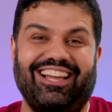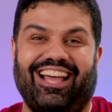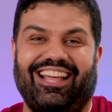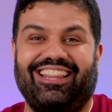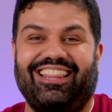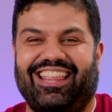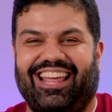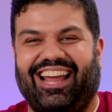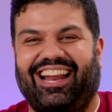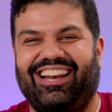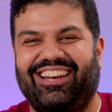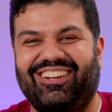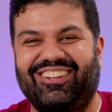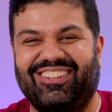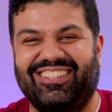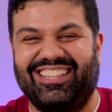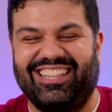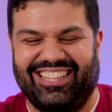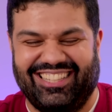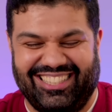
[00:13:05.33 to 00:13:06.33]

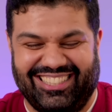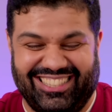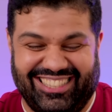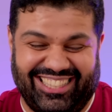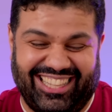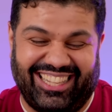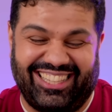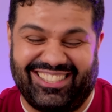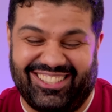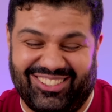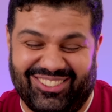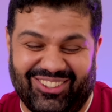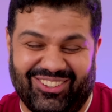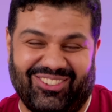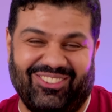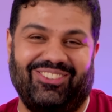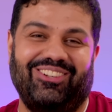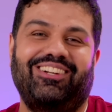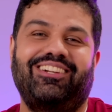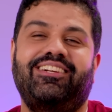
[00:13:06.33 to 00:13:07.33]
That's so
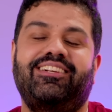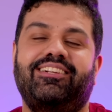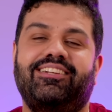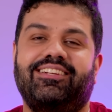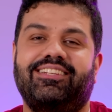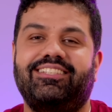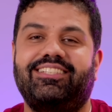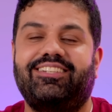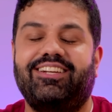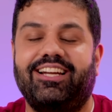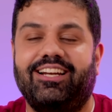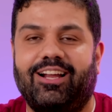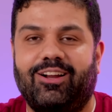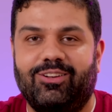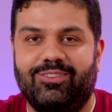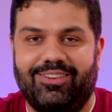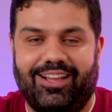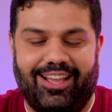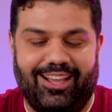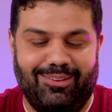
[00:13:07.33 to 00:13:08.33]
cool. Straight out
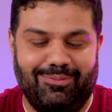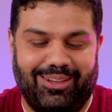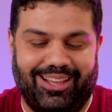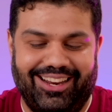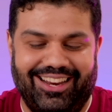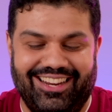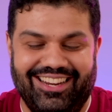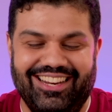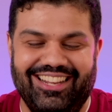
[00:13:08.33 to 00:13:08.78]
of Iron Man.